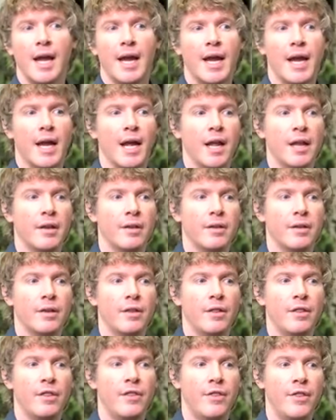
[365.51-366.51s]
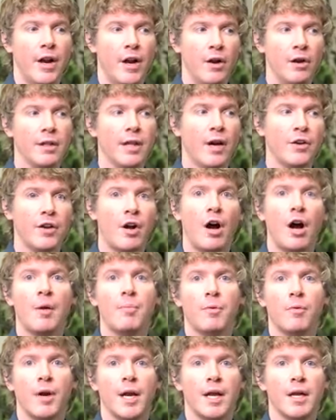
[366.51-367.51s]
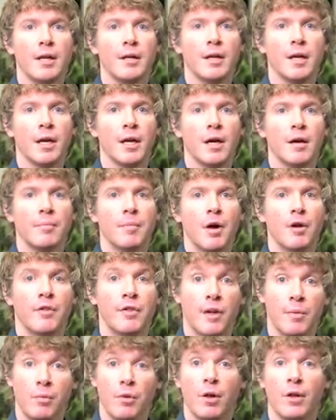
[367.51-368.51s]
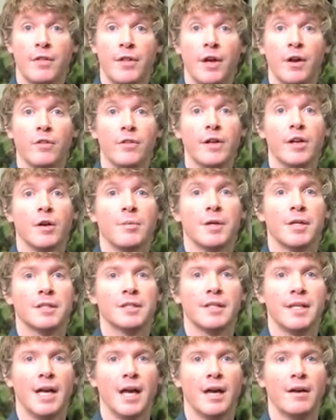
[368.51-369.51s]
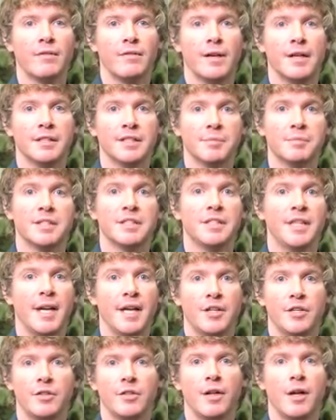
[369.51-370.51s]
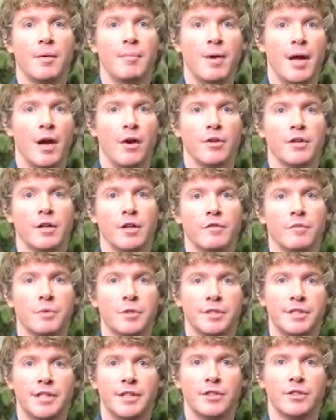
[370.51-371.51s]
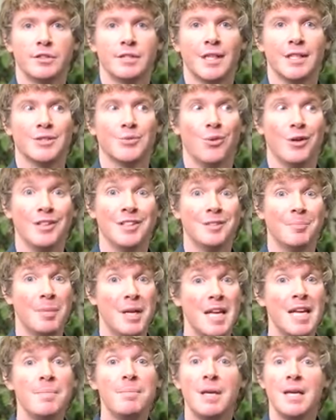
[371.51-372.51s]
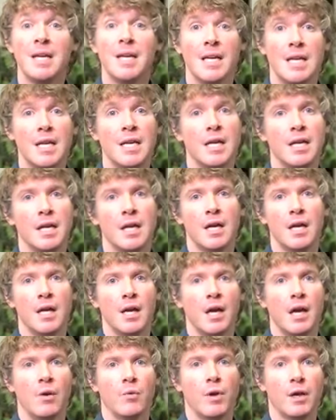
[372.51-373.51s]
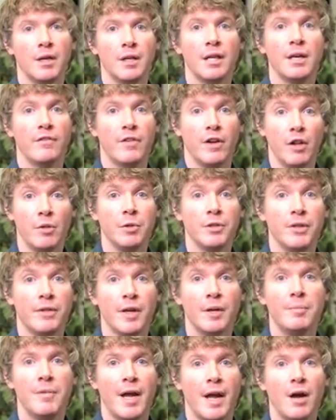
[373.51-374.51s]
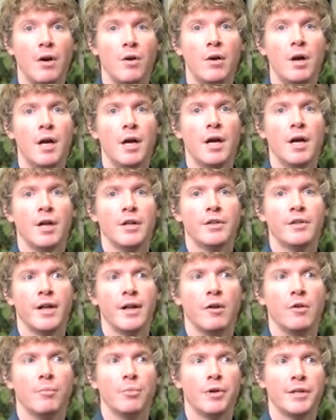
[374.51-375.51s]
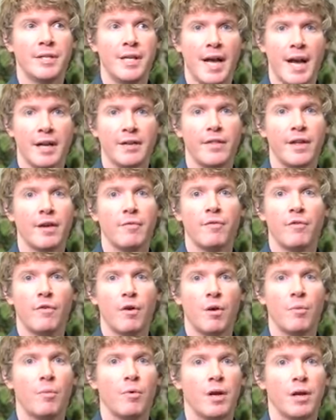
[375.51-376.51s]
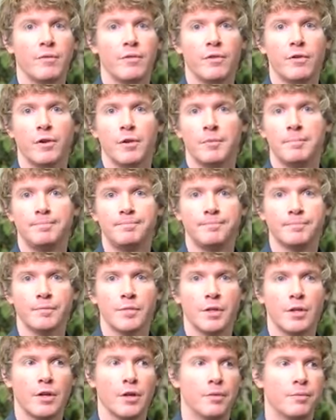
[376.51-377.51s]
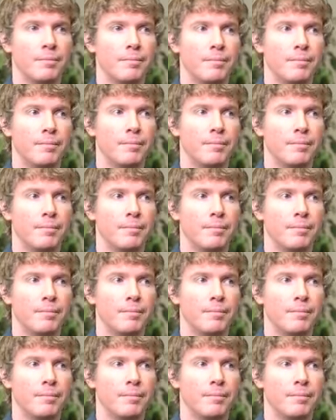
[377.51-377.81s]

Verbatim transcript: And they're allowed to operate um, under the umbrella of healthcare because they have a substantial amount of procedures as well as PPE readily available to them now that'll protect them from whatever, you know,